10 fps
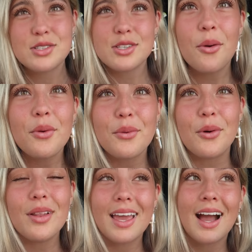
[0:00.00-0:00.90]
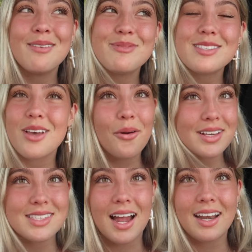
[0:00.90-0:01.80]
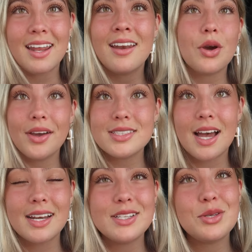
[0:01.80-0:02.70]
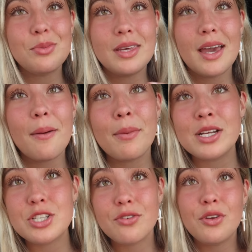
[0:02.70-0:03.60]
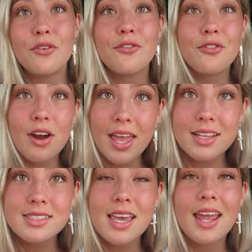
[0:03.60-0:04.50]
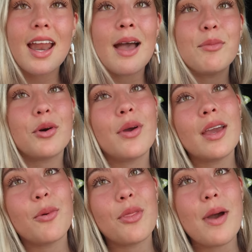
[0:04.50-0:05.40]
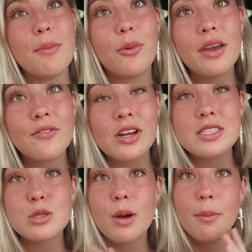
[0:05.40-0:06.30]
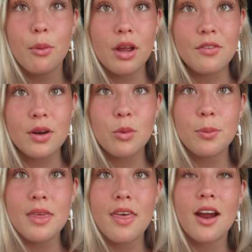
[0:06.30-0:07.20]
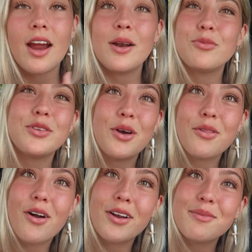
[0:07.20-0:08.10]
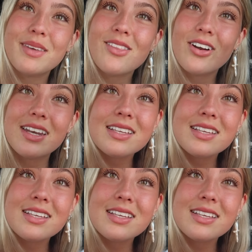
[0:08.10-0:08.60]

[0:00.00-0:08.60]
so cool. Like, I'm so excited. So excited to meet a bunch of new friends, and I'm going with my boyfriend, so my boyfriend will be there and will no longer be long